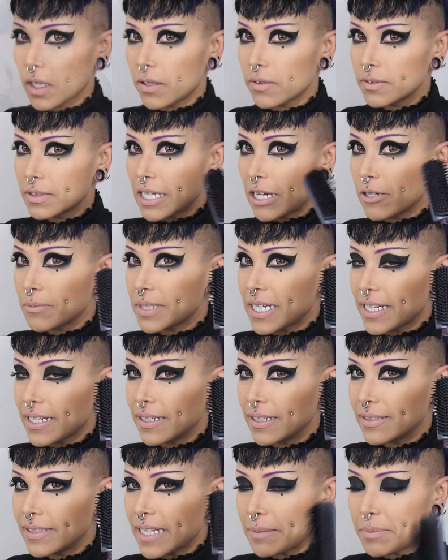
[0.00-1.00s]
Now I'm
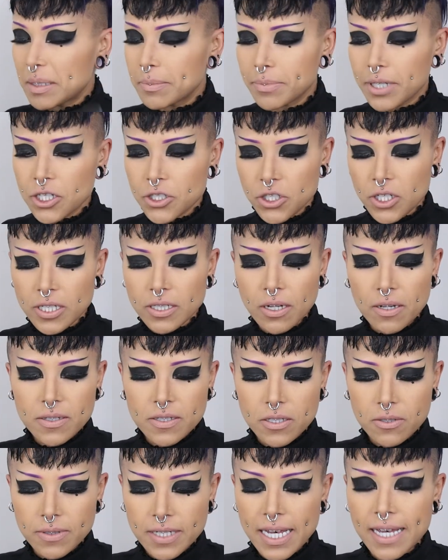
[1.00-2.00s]
taking a Denman brush. You can
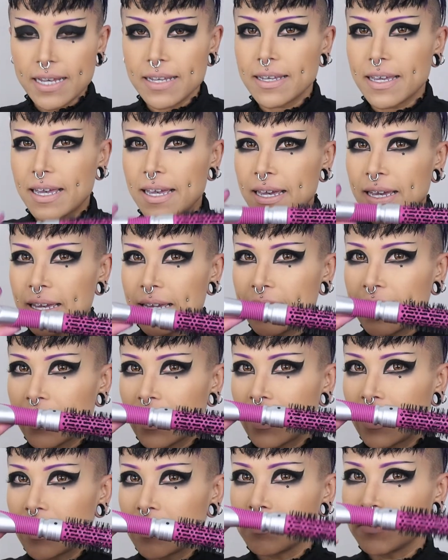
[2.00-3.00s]
also take a
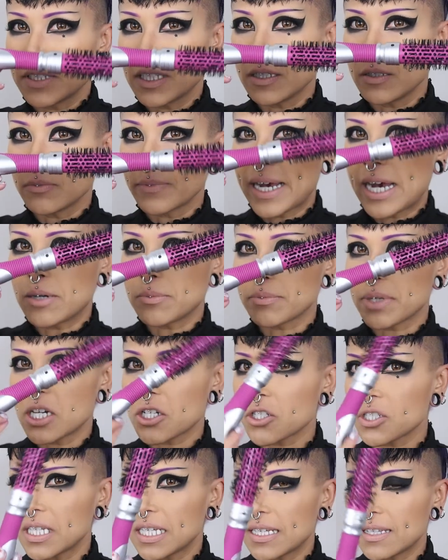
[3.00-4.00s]
um, little round
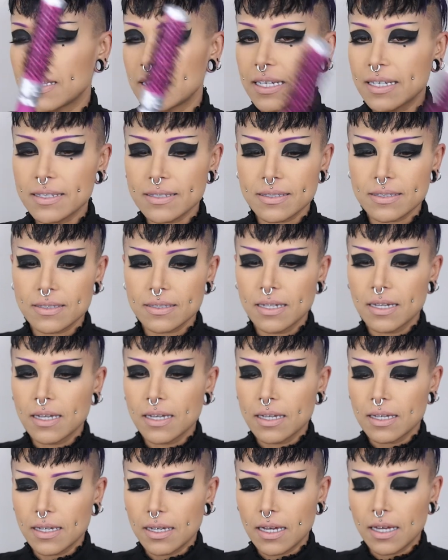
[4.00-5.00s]
brush like this.
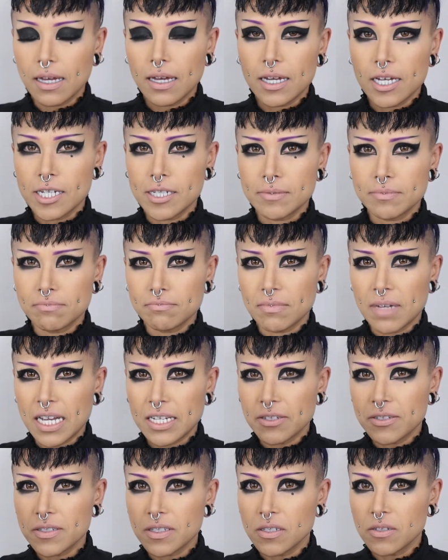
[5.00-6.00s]
Um, I
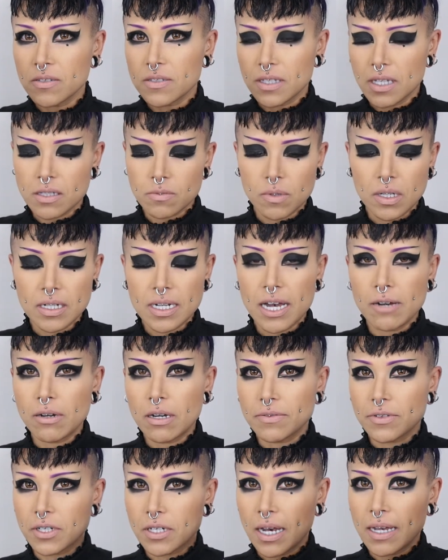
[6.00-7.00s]
used to use this one,
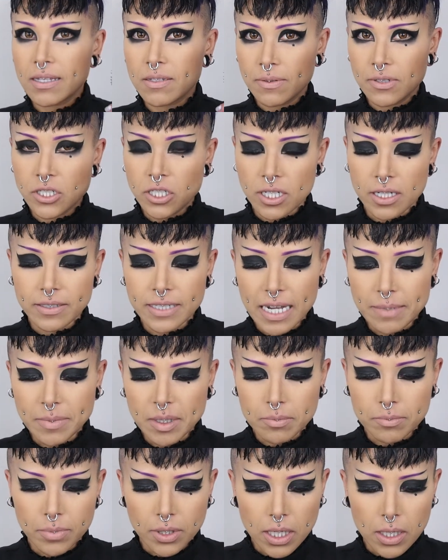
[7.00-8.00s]
however, I switched to a
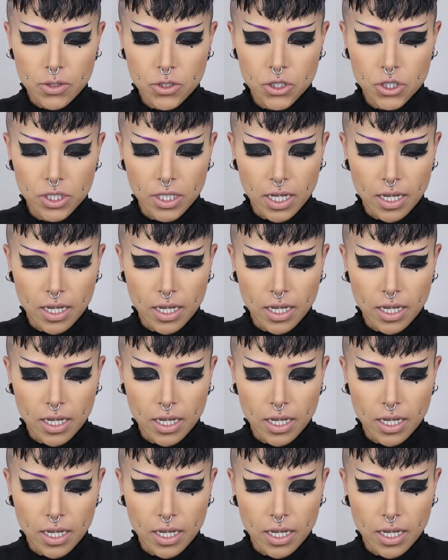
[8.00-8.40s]
Denman brush.